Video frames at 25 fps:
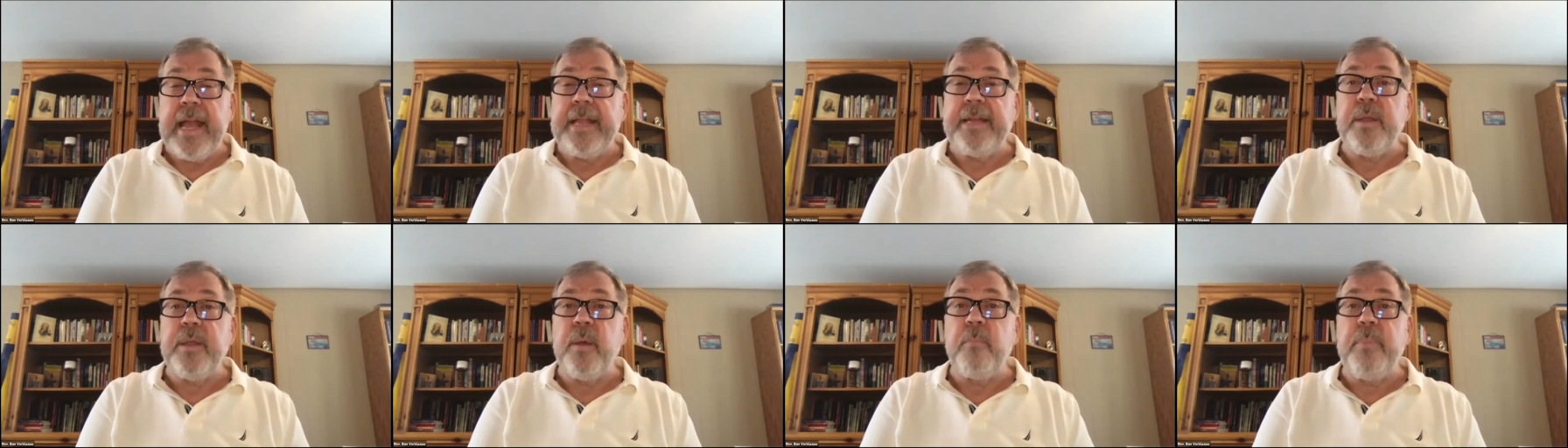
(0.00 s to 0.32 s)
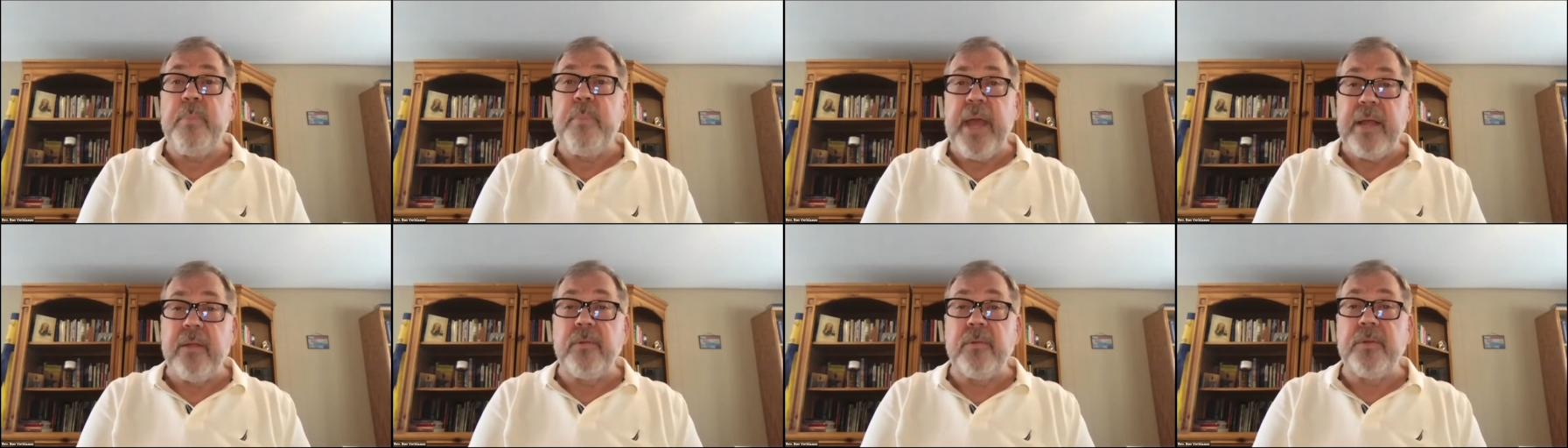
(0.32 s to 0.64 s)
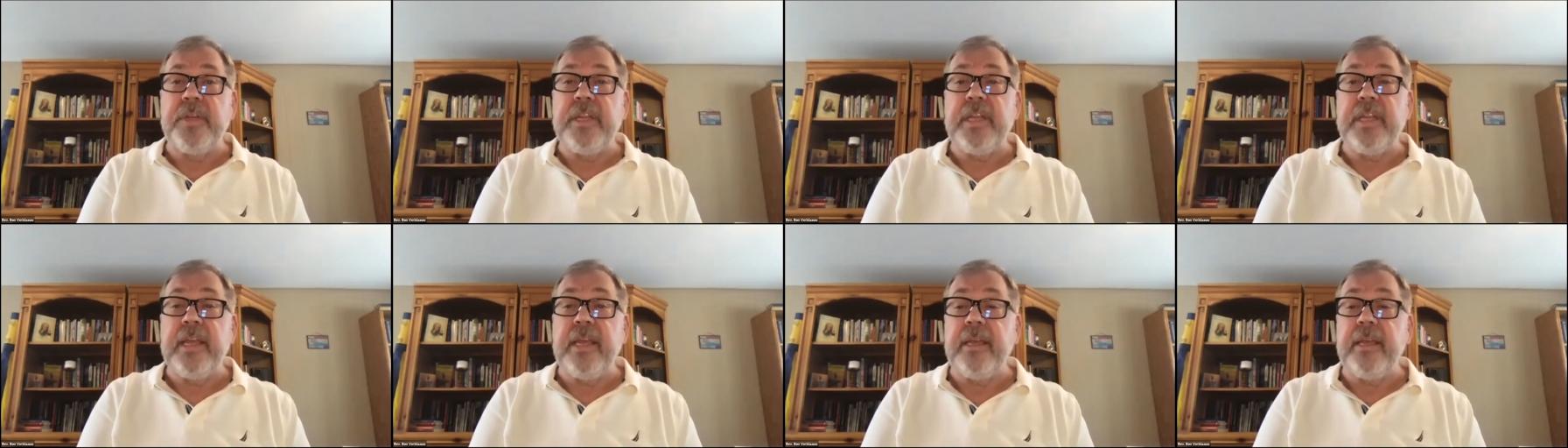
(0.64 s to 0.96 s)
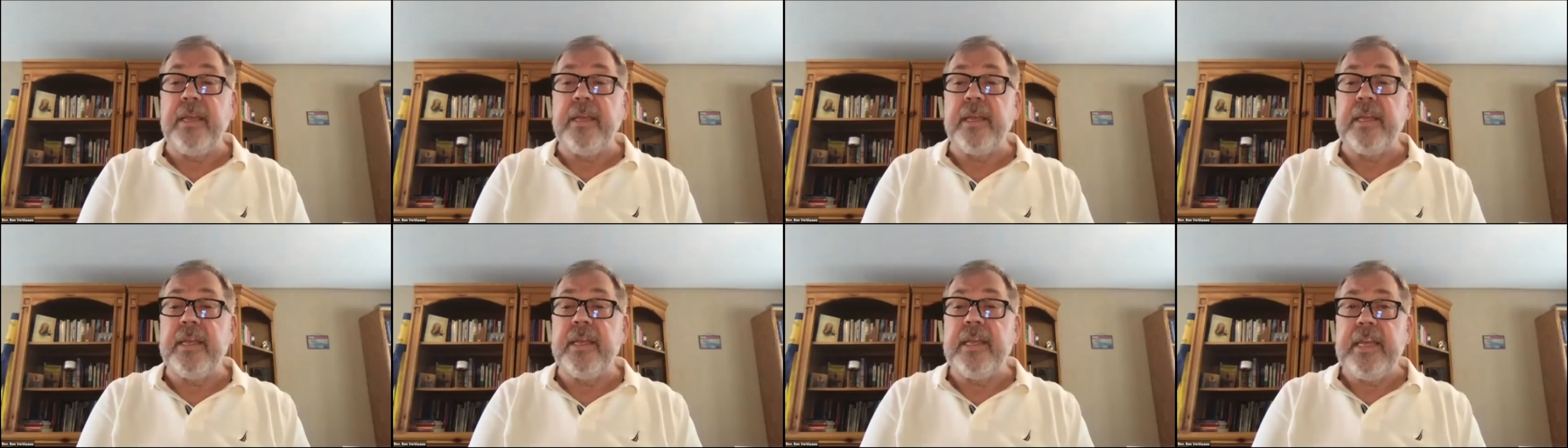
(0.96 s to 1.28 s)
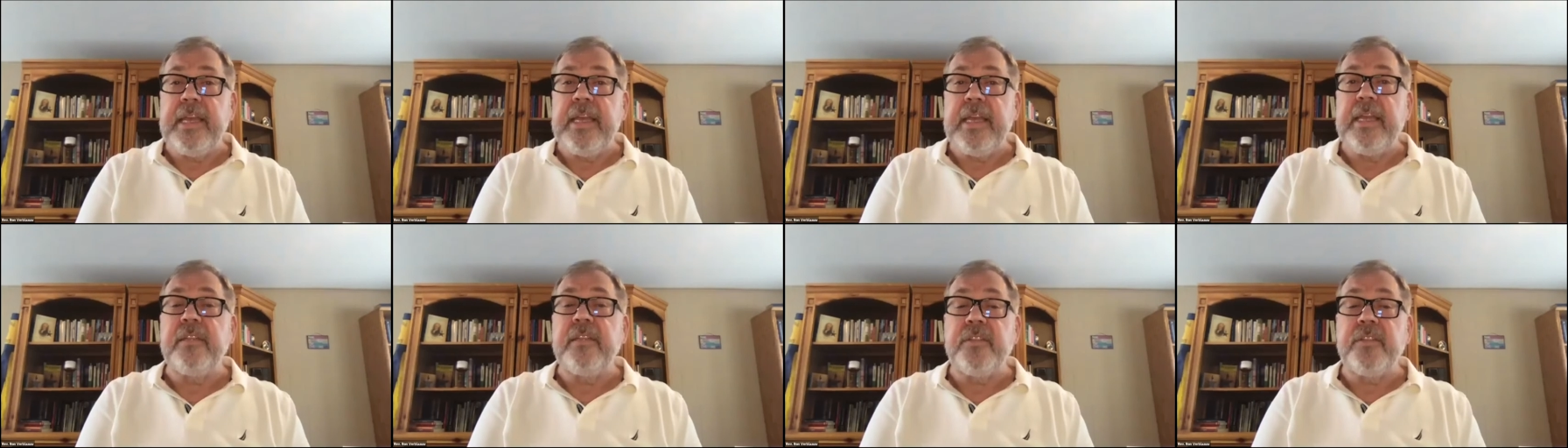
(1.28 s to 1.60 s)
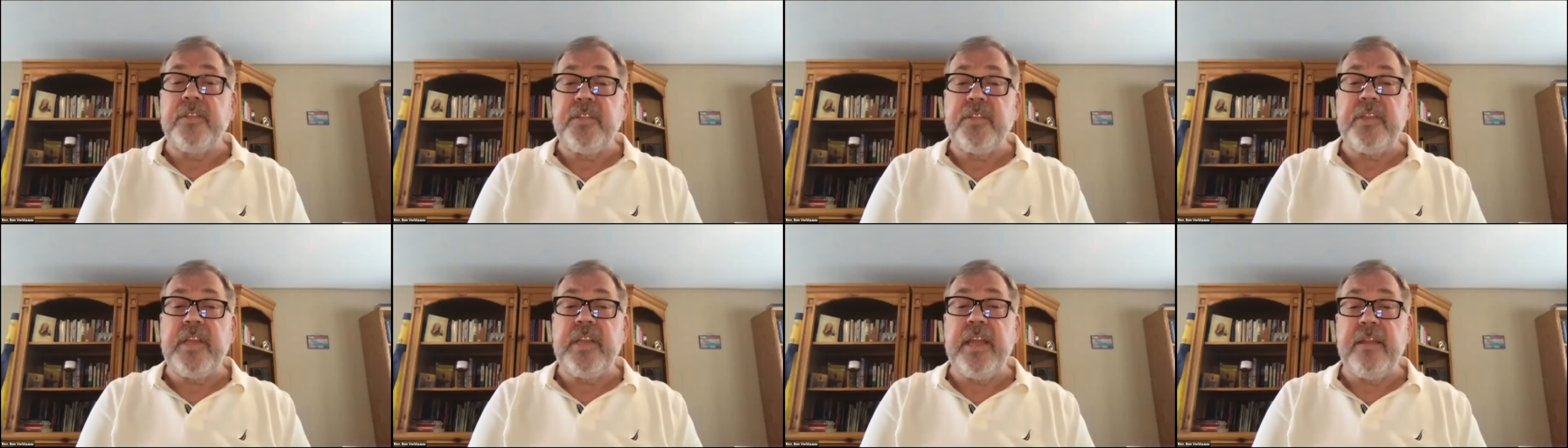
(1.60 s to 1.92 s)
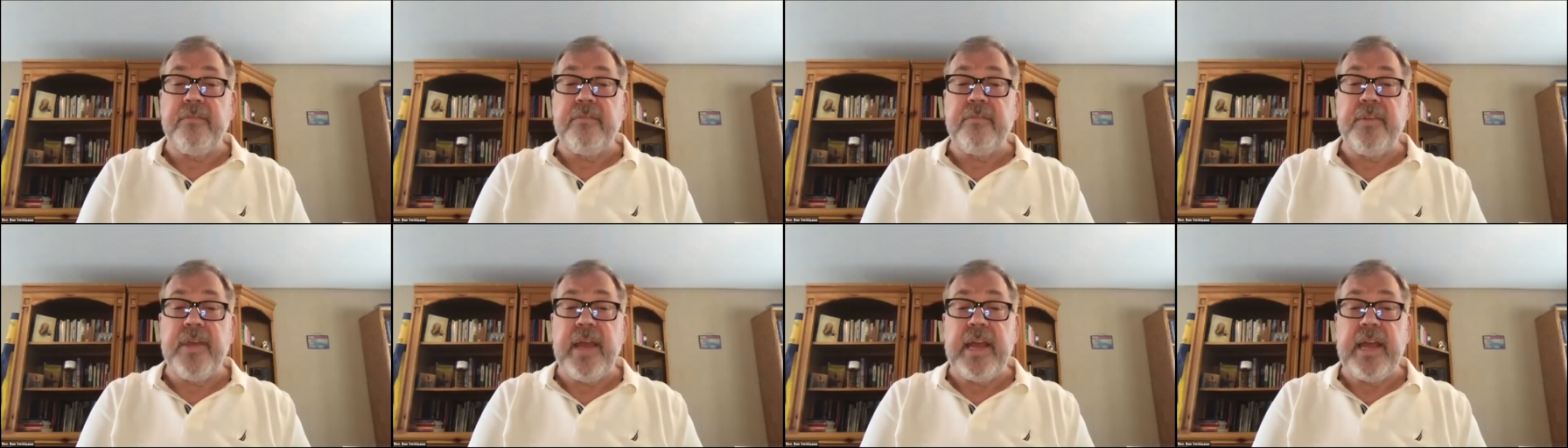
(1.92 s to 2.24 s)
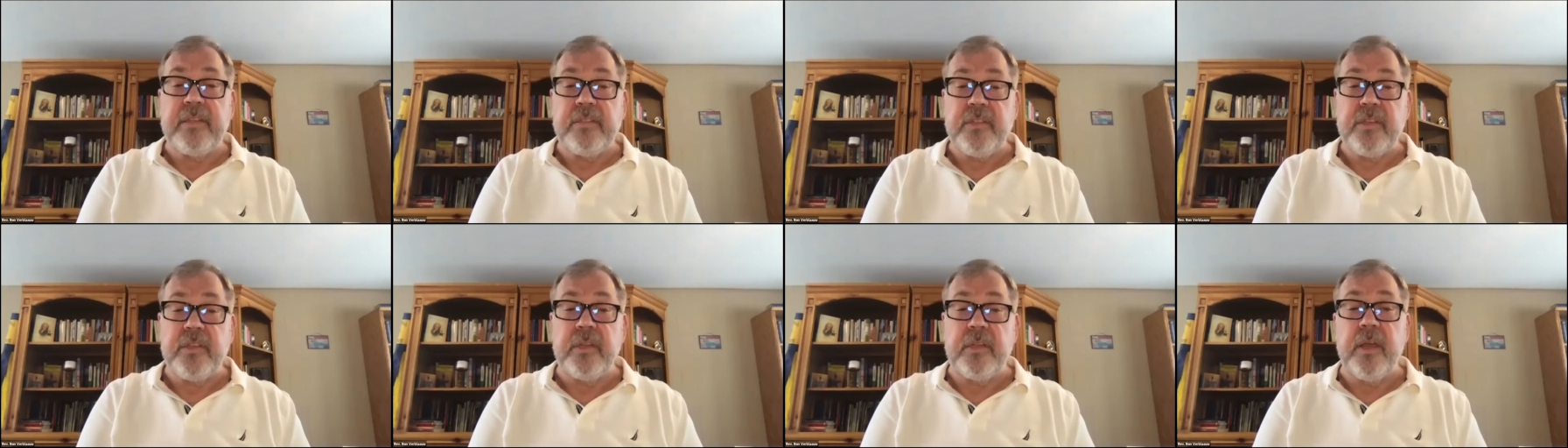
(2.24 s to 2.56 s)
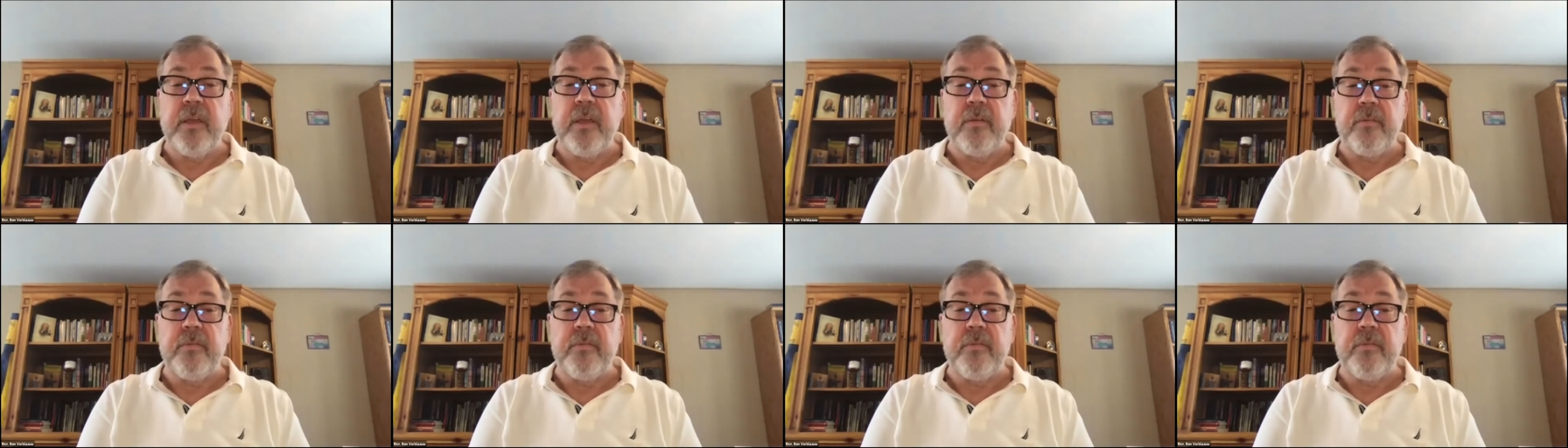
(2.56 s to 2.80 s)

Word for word: abounding in steadfast love.